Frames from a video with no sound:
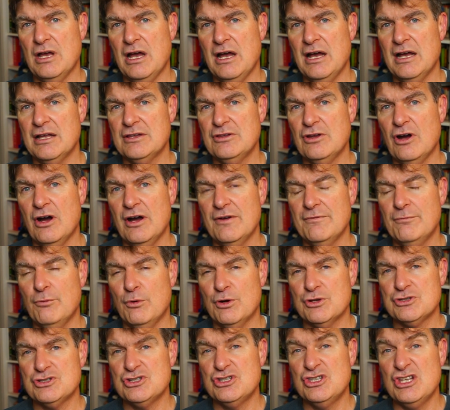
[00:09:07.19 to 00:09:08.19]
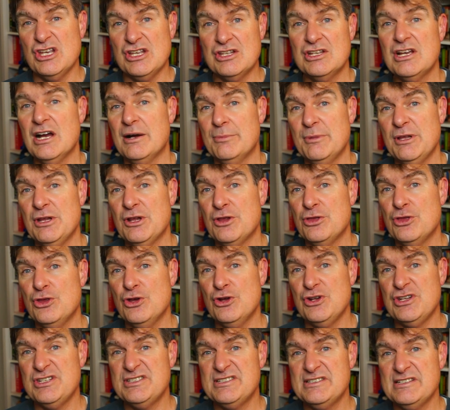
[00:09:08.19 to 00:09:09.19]
dive watch did come in at
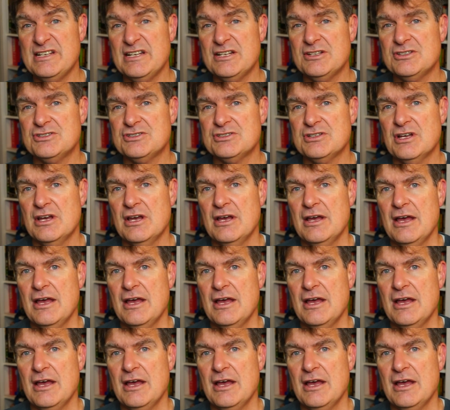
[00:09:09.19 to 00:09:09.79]
36.